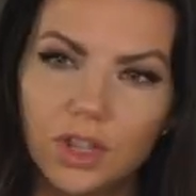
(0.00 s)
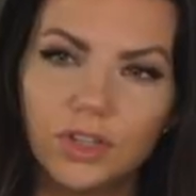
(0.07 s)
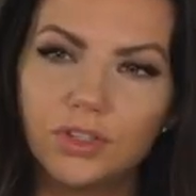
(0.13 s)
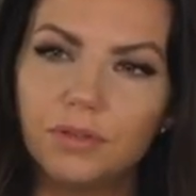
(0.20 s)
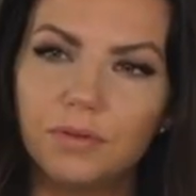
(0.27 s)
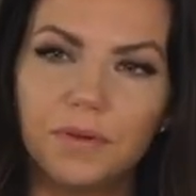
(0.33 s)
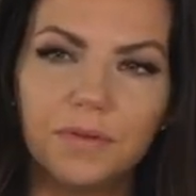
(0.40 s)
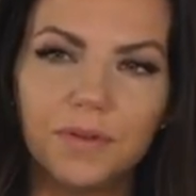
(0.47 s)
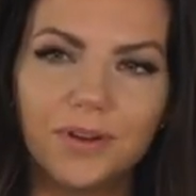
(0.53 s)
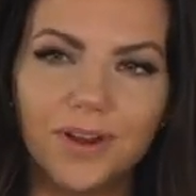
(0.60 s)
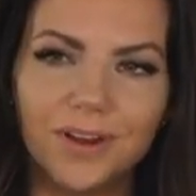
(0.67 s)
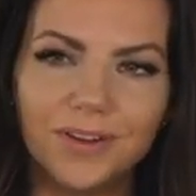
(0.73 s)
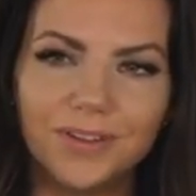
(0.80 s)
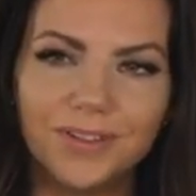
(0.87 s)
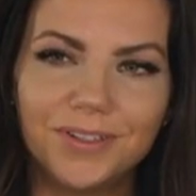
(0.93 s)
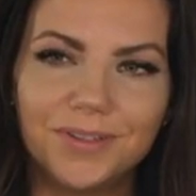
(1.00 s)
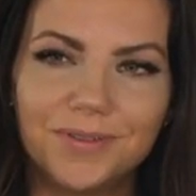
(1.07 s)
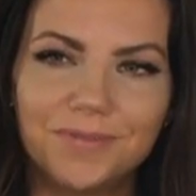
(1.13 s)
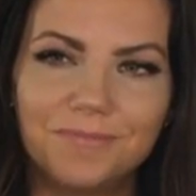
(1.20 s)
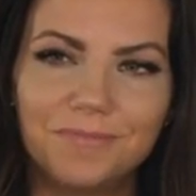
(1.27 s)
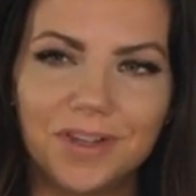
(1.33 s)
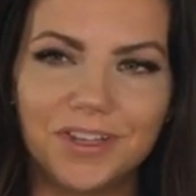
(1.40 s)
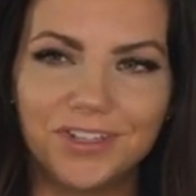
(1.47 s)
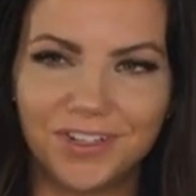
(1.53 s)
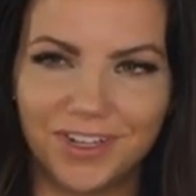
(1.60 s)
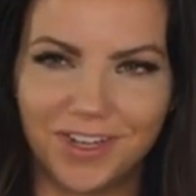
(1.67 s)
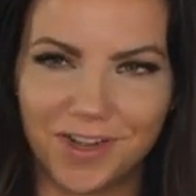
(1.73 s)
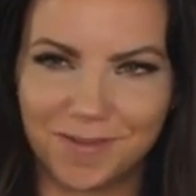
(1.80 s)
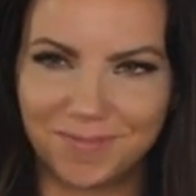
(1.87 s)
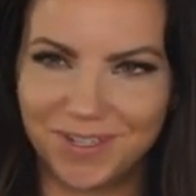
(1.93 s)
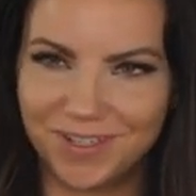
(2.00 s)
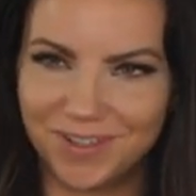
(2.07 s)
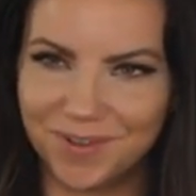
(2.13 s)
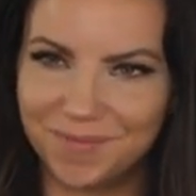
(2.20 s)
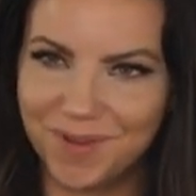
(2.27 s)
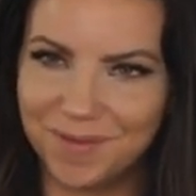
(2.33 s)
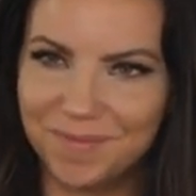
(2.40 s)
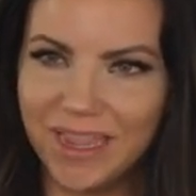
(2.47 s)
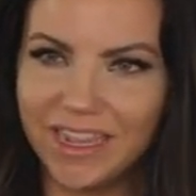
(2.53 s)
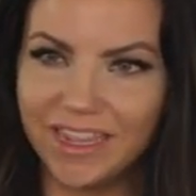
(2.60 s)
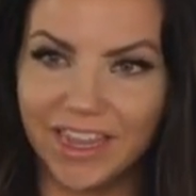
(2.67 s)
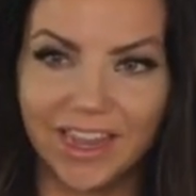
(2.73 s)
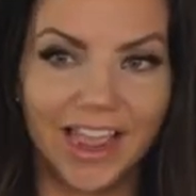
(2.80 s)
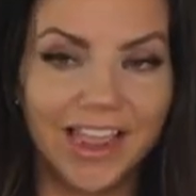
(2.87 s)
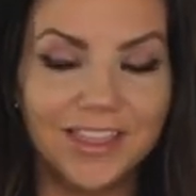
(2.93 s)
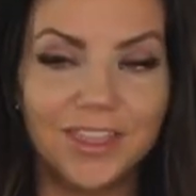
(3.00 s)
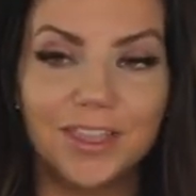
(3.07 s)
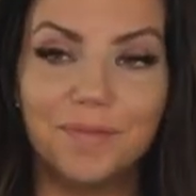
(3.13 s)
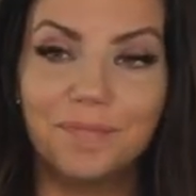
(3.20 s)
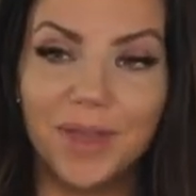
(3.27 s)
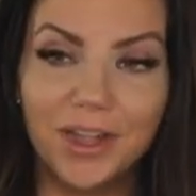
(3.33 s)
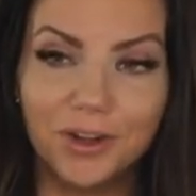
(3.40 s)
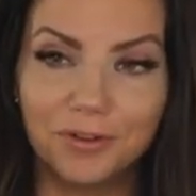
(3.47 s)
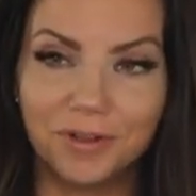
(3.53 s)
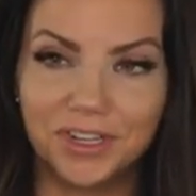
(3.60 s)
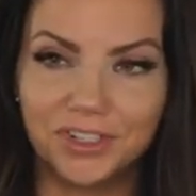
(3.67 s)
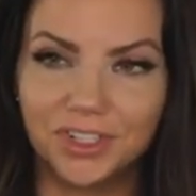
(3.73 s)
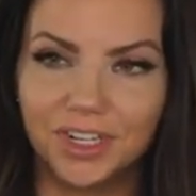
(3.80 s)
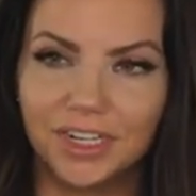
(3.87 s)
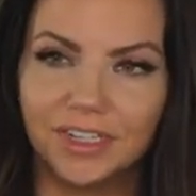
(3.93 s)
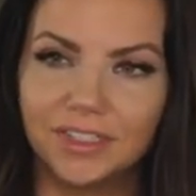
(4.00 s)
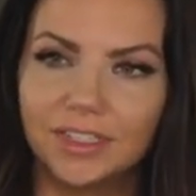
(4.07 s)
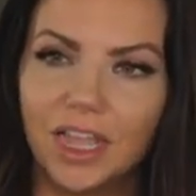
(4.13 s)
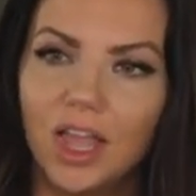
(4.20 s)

So in regard to what should an optician be making, I think a better question is,